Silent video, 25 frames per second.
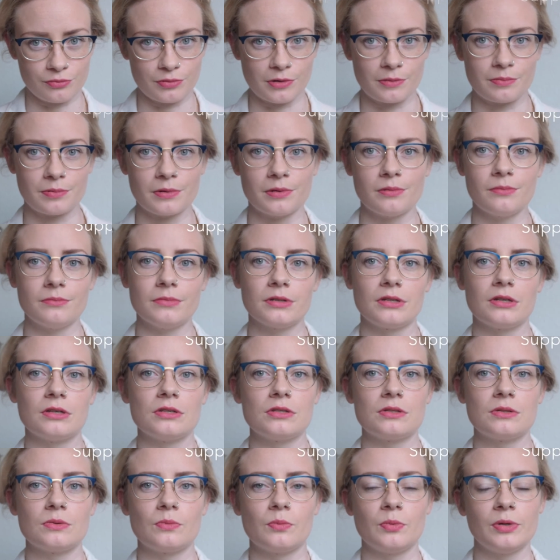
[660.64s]
problem,
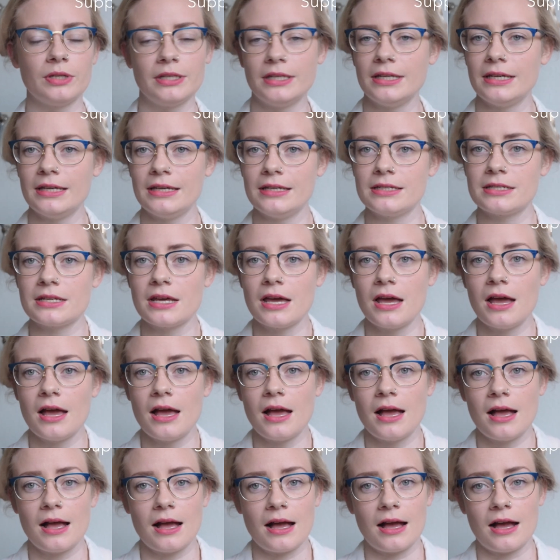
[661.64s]
because we need
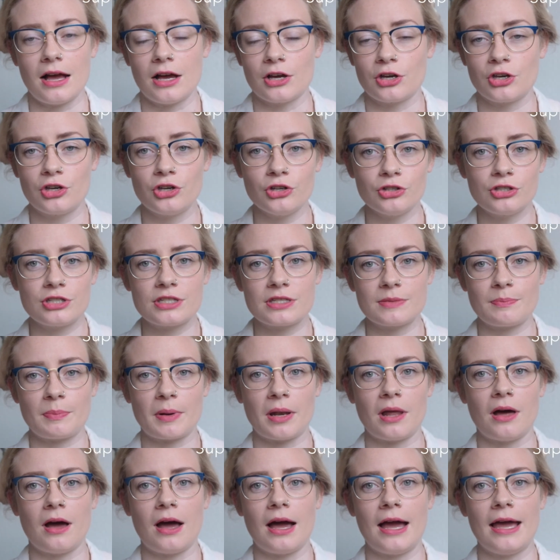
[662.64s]
a good
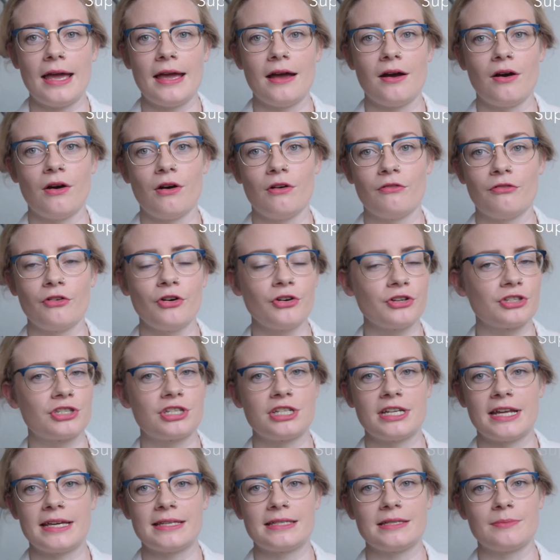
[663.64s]
supply of
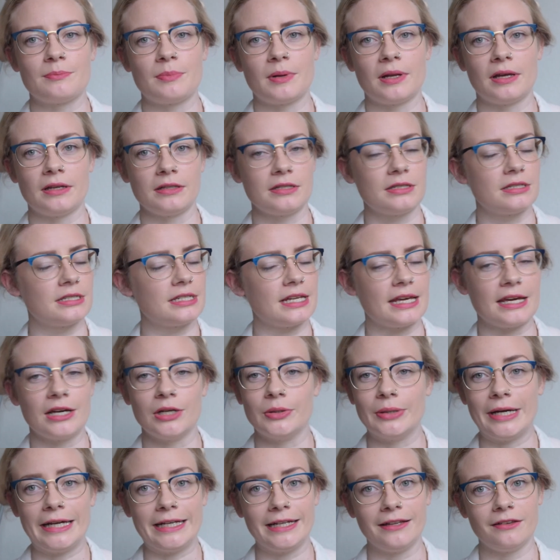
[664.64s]
oxygenated blood to
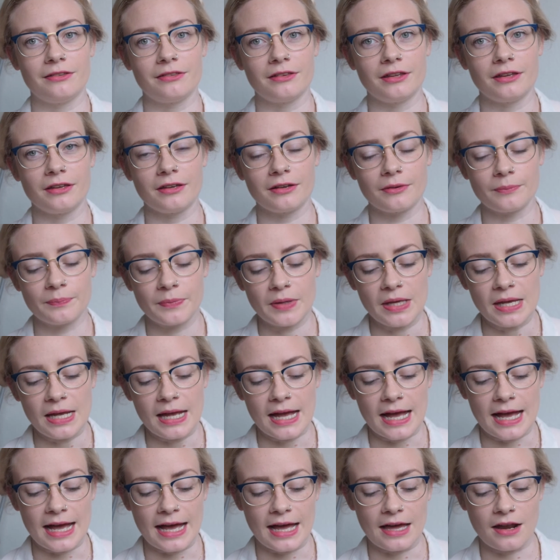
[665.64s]
heal anything.
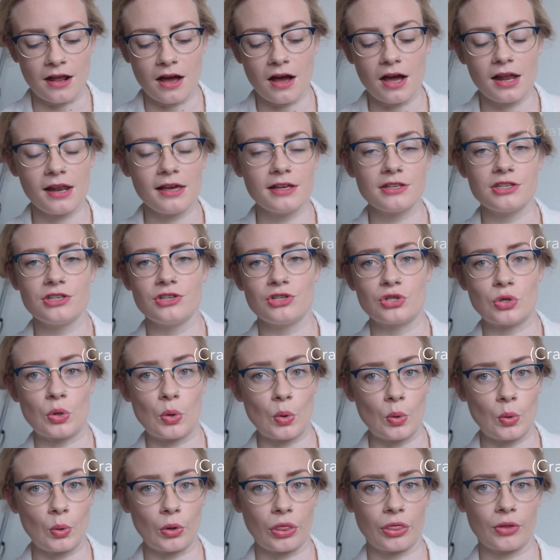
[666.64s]
And I like to use
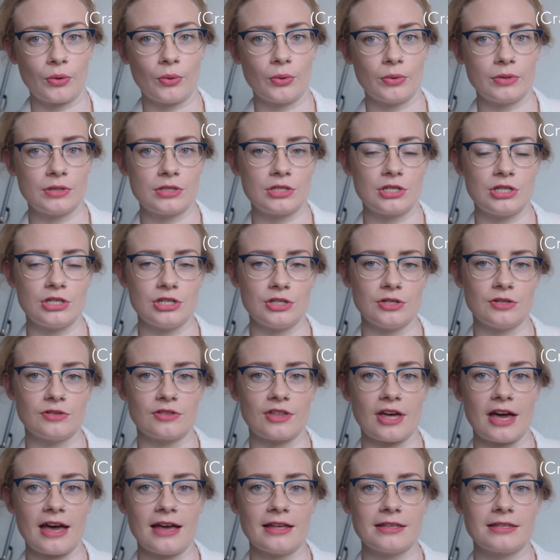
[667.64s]
hawthorn to do
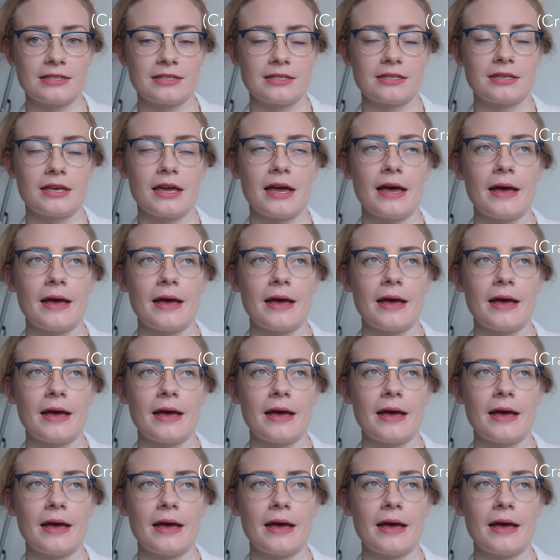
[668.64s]
that.